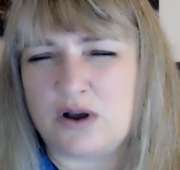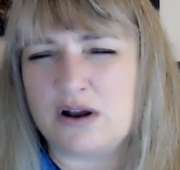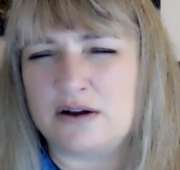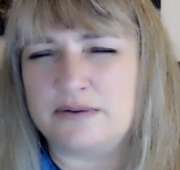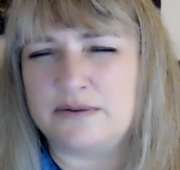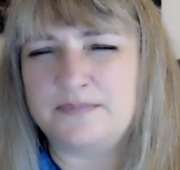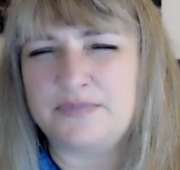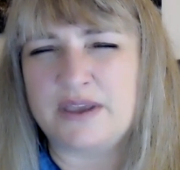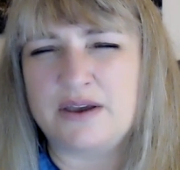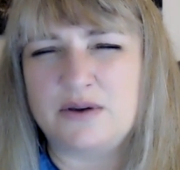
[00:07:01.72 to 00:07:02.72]
hard.
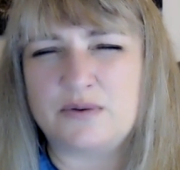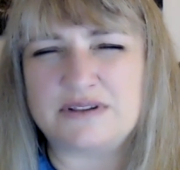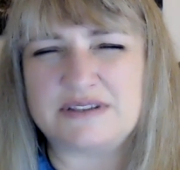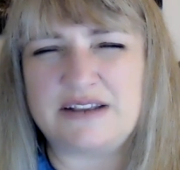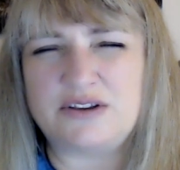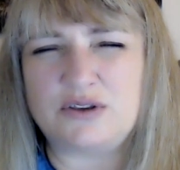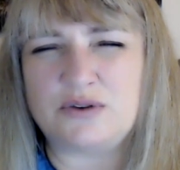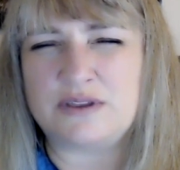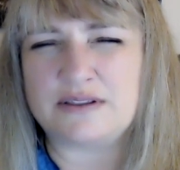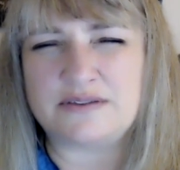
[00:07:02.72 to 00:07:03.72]
We say to
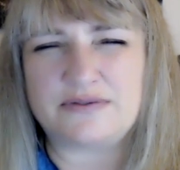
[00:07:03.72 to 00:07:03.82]
you that the